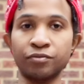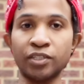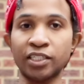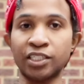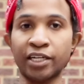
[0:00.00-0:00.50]

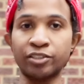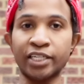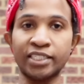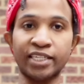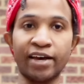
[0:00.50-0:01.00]
touching our
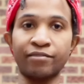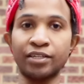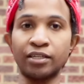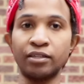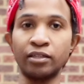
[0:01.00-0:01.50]
chest
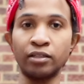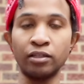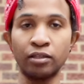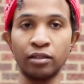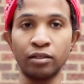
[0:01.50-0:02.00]
cavity.
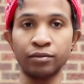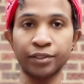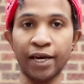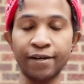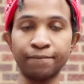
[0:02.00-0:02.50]

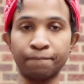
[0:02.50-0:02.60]
Okay?